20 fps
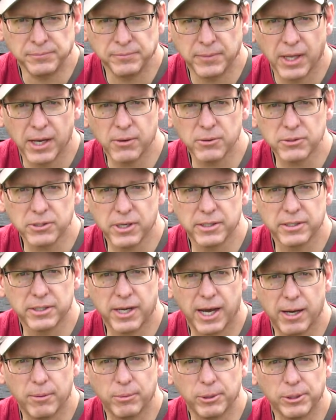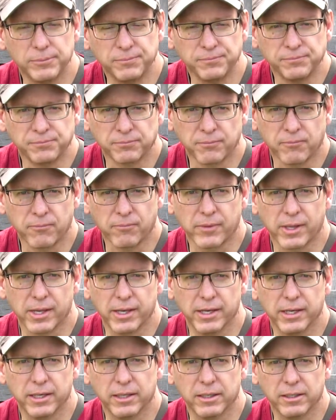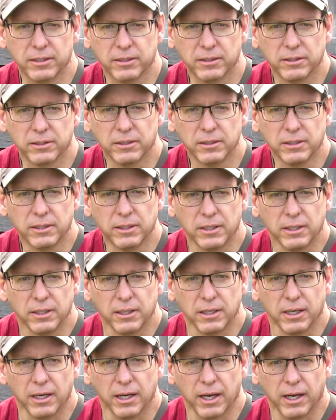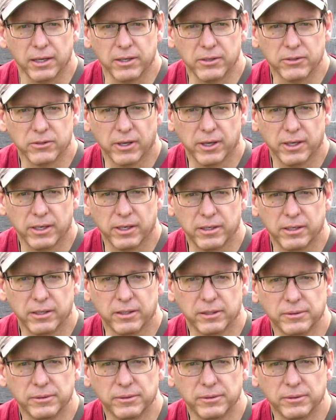I was on top, and I decided